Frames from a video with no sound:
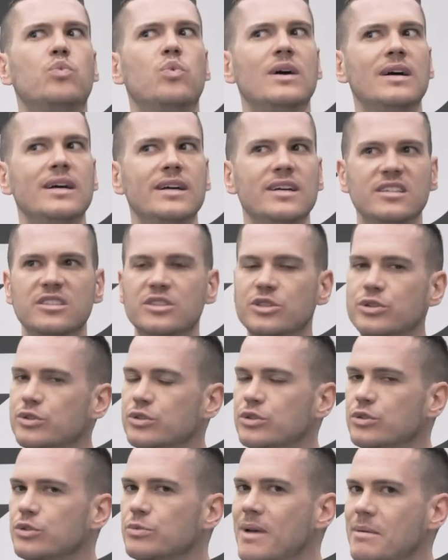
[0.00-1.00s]
1,
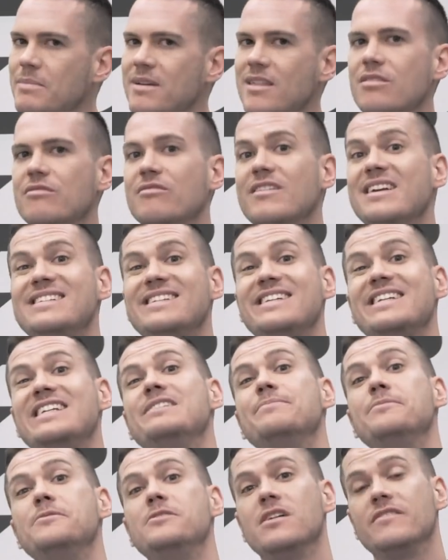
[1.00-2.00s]
2, maybe 3
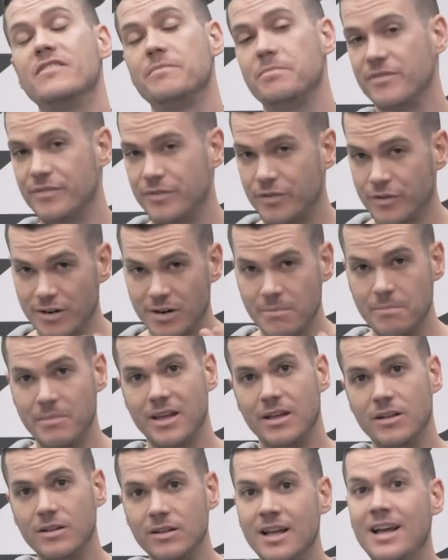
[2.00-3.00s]
teaspoons of it before a
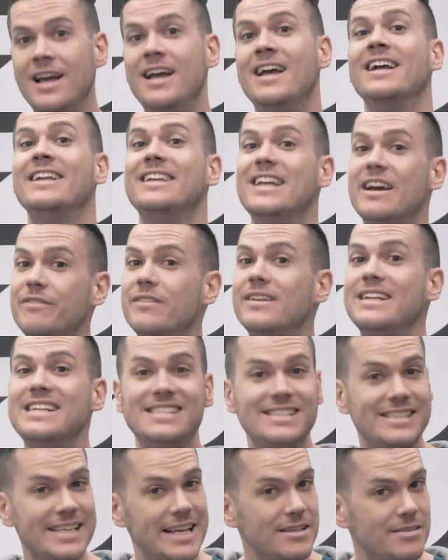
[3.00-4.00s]
meal definitely
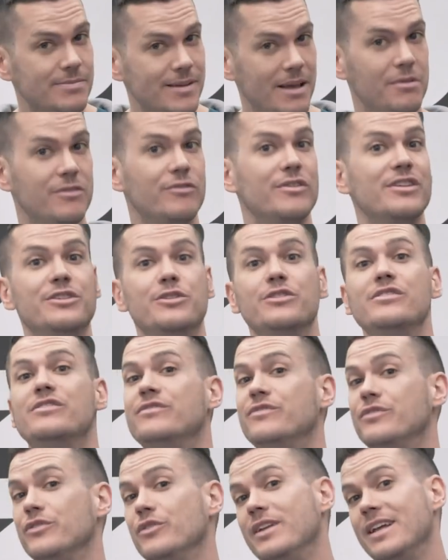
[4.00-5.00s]
seems to be able to
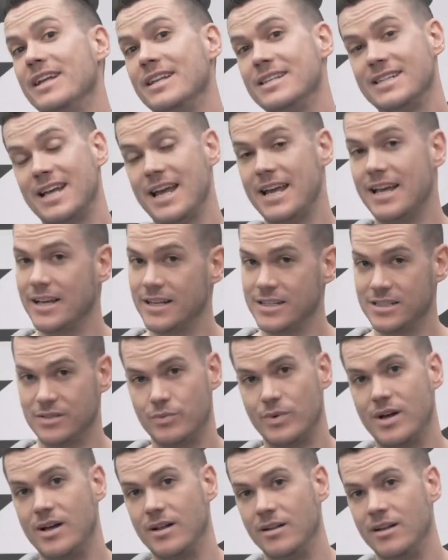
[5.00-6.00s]
reduce food intake as
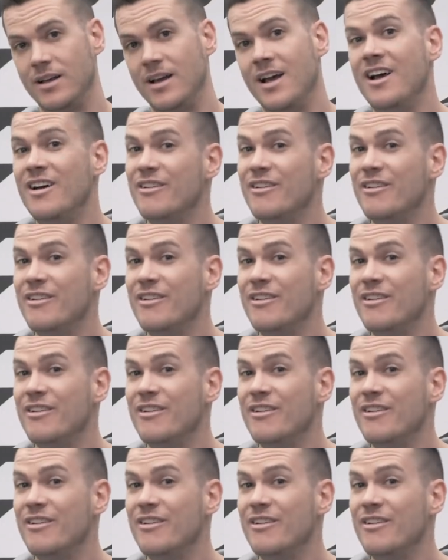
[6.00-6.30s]
well.